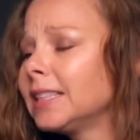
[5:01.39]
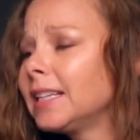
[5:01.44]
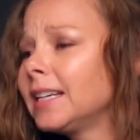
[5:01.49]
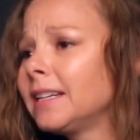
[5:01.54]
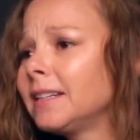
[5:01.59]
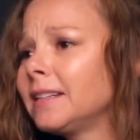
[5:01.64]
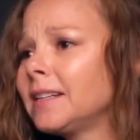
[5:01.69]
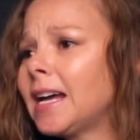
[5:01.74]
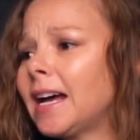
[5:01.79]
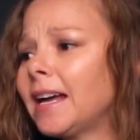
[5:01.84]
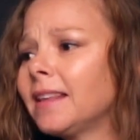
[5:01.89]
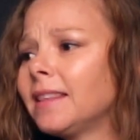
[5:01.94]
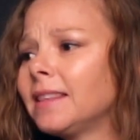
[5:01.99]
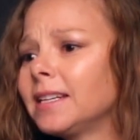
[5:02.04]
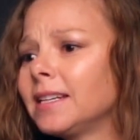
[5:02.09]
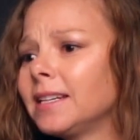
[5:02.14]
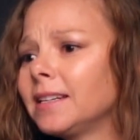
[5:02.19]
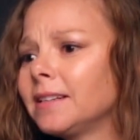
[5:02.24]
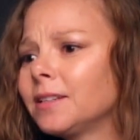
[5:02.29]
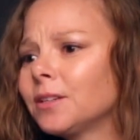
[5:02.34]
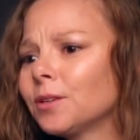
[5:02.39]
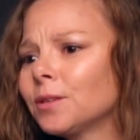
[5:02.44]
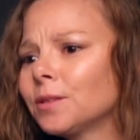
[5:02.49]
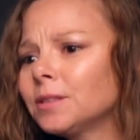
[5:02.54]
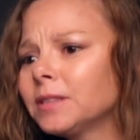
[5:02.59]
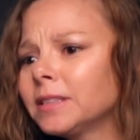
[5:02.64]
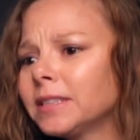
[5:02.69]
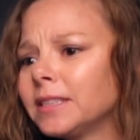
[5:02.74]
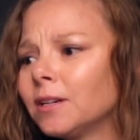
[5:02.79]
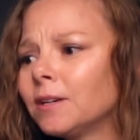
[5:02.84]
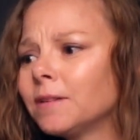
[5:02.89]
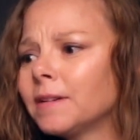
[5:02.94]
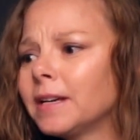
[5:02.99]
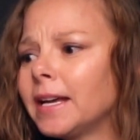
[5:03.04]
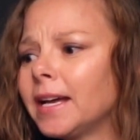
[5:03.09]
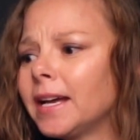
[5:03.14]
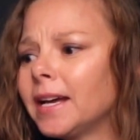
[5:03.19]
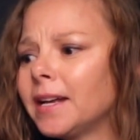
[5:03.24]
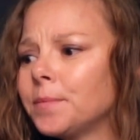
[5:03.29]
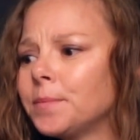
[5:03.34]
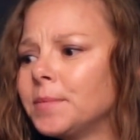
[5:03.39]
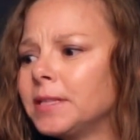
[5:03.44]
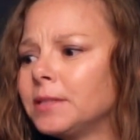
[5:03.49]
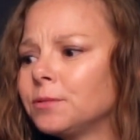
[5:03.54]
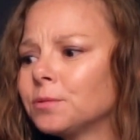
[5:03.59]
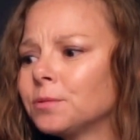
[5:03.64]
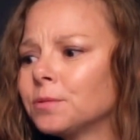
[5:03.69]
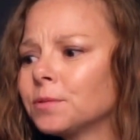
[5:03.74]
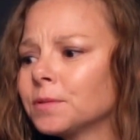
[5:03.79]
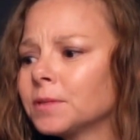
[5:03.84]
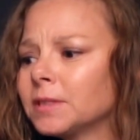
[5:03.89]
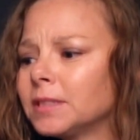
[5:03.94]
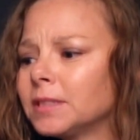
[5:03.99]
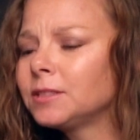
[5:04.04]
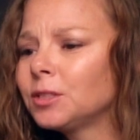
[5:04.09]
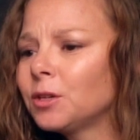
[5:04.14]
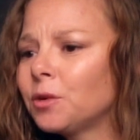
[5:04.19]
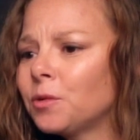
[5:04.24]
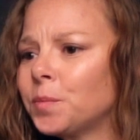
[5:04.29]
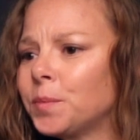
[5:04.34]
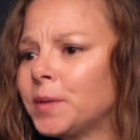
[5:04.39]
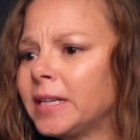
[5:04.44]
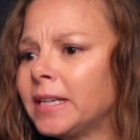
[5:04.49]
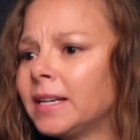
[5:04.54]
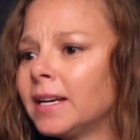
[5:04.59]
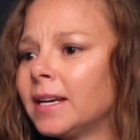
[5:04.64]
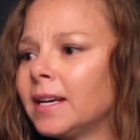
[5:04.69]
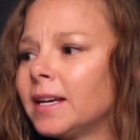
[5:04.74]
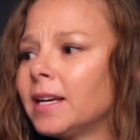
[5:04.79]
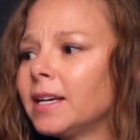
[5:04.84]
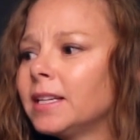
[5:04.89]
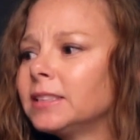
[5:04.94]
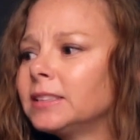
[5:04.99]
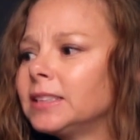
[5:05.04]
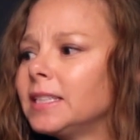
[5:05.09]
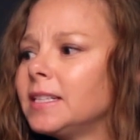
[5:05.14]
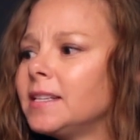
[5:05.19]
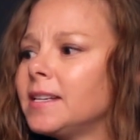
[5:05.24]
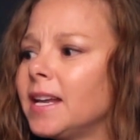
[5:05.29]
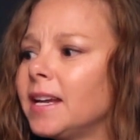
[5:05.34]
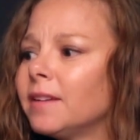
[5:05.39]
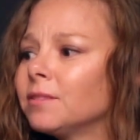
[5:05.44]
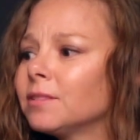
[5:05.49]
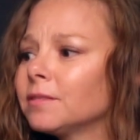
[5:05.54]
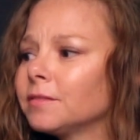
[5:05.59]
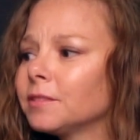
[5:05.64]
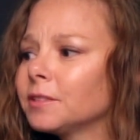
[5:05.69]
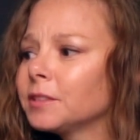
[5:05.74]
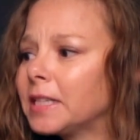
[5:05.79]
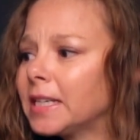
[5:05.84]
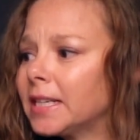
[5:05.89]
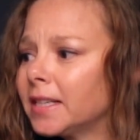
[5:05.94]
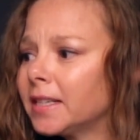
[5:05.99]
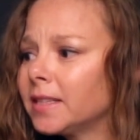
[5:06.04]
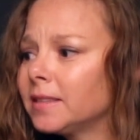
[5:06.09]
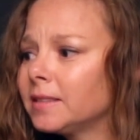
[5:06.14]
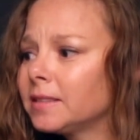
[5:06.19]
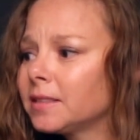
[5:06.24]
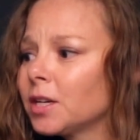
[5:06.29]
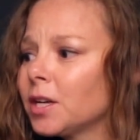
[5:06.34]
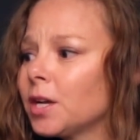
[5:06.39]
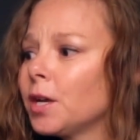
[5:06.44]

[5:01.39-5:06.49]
And I think early on I had a mentor told me, said, never forget,